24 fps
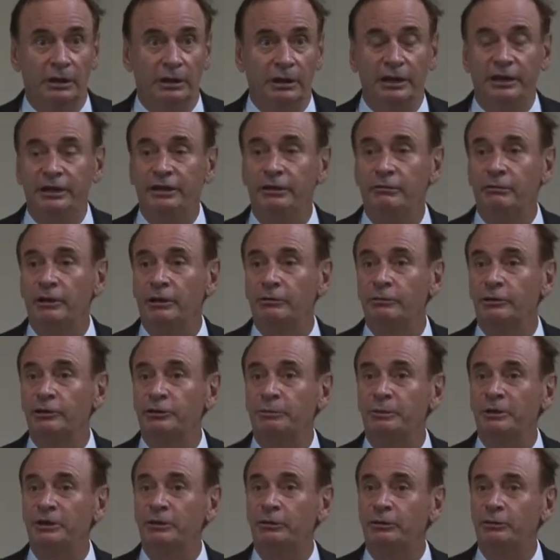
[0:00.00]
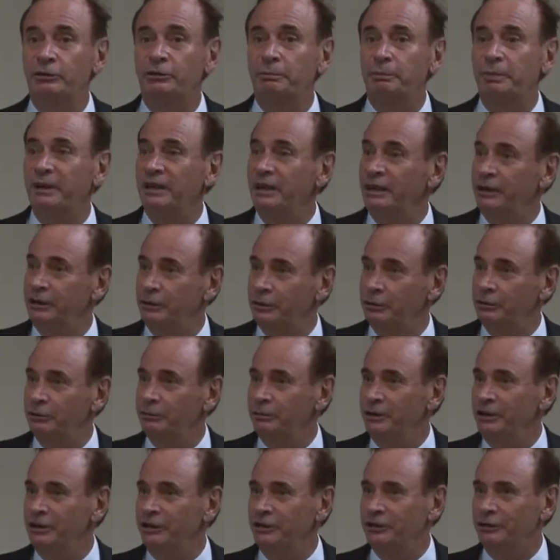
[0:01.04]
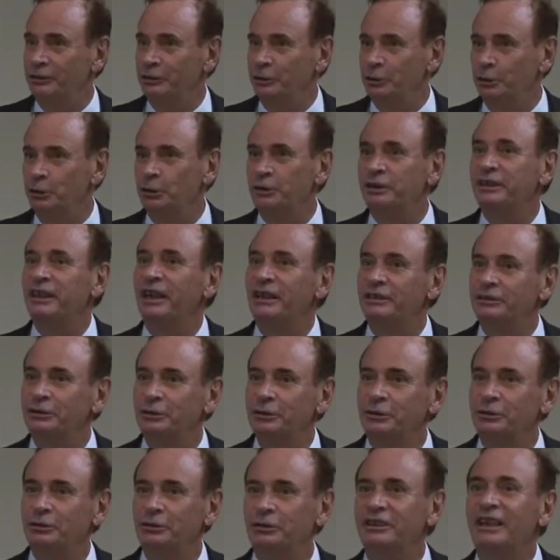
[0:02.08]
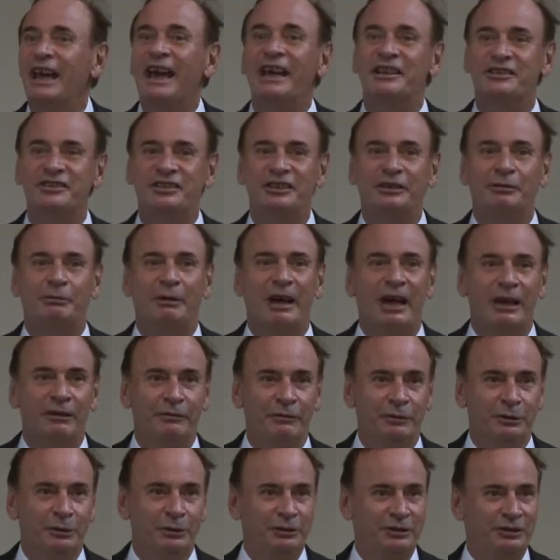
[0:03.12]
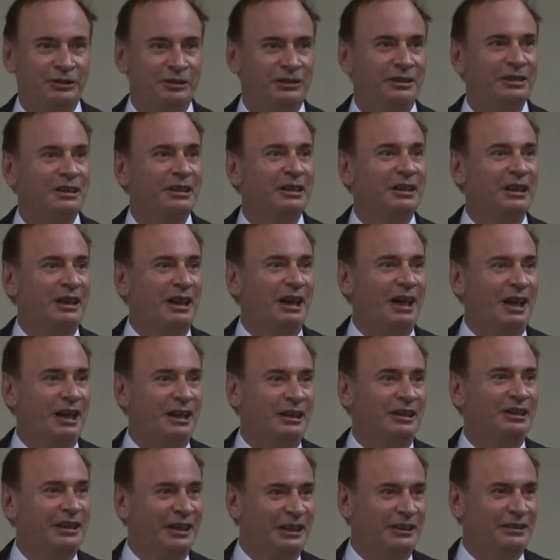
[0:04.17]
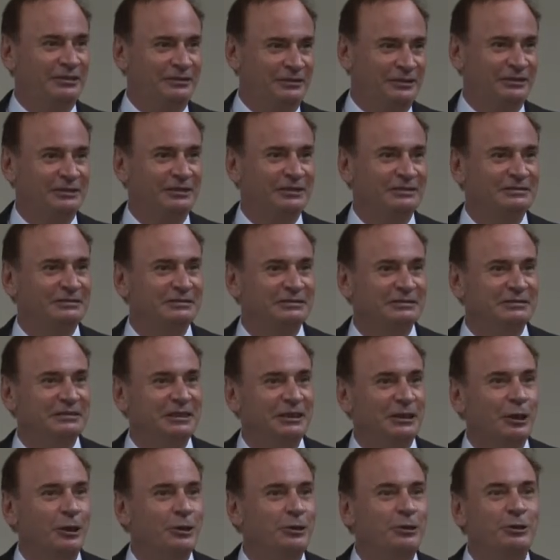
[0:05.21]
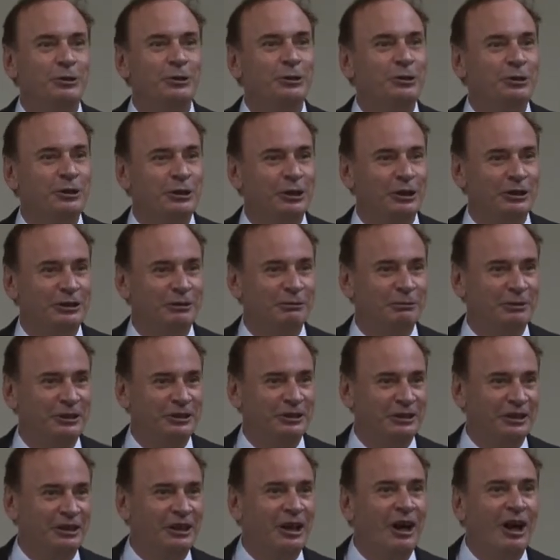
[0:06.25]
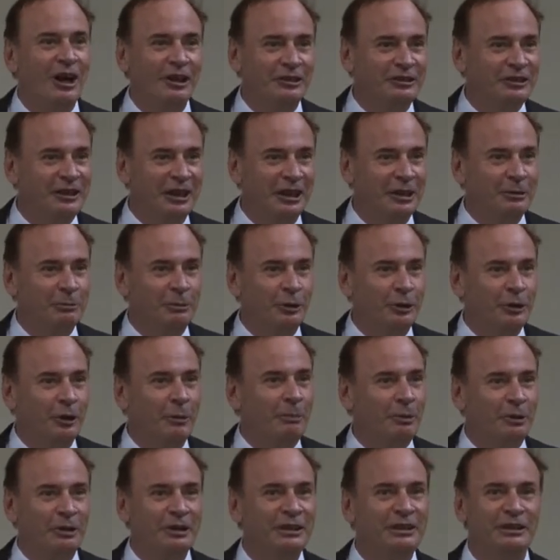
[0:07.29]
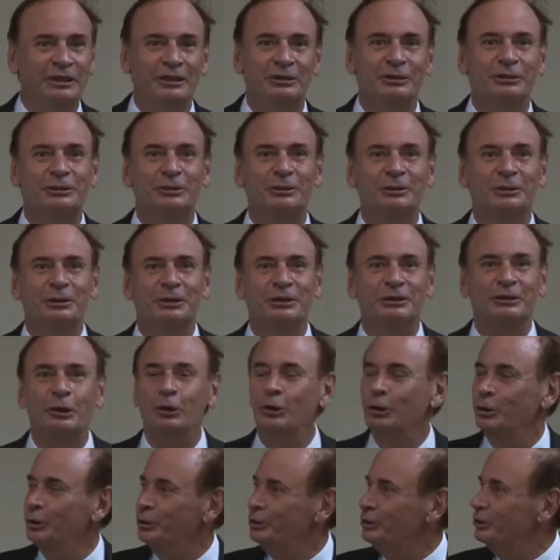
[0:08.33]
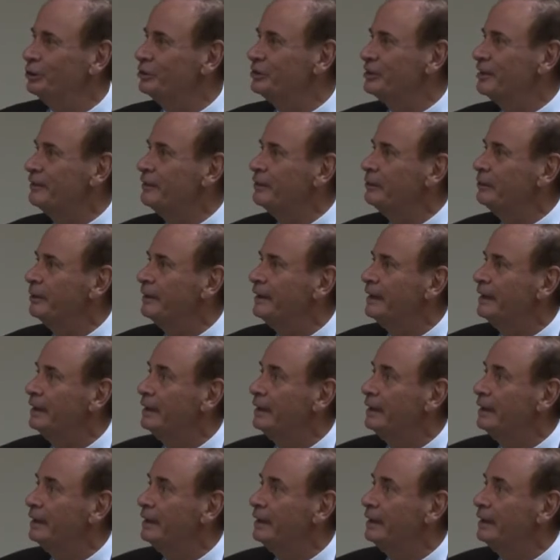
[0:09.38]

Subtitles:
Anyone who has been to Spain or Greece know that the taxi drivers are kind of a union with a cartel monopoly and so on, the lawyers, everyone.